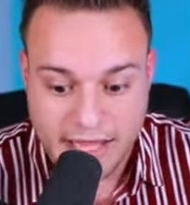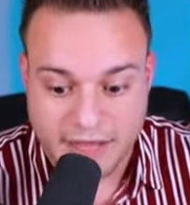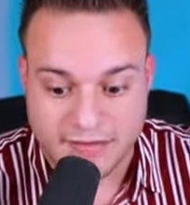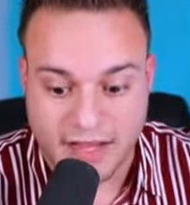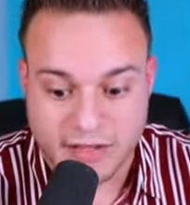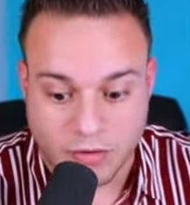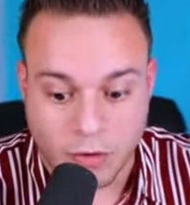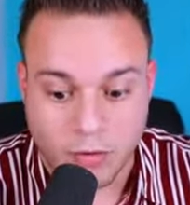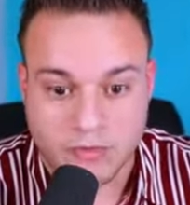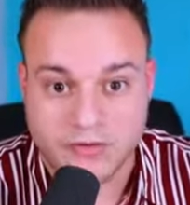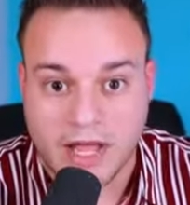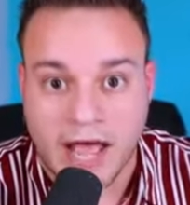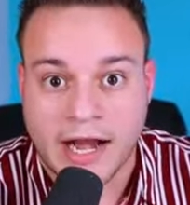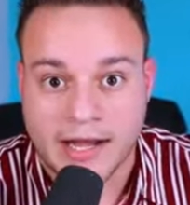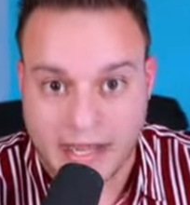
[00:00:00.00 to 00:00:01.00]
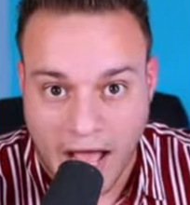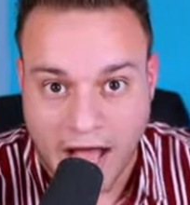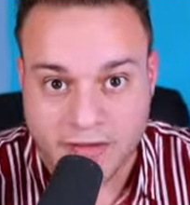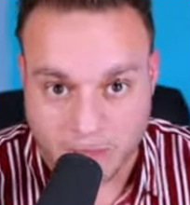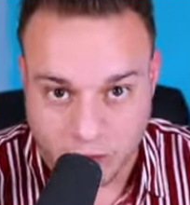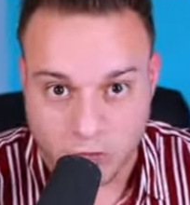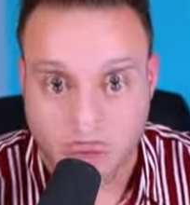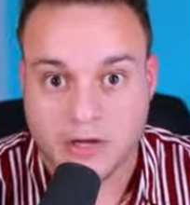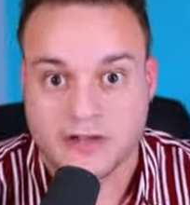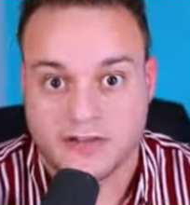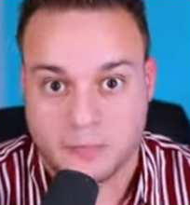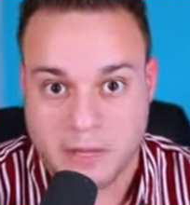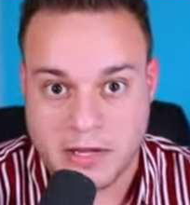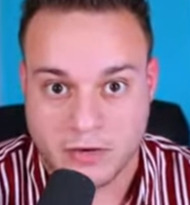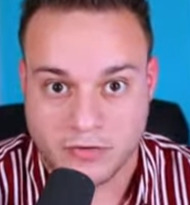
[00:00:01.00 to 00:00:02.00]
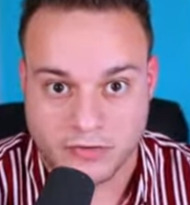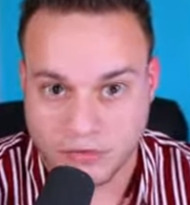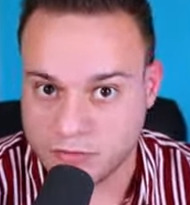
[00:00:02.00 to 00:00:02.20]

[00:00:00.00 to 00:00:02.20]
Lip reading: It's like those kind of concert-looking speakers,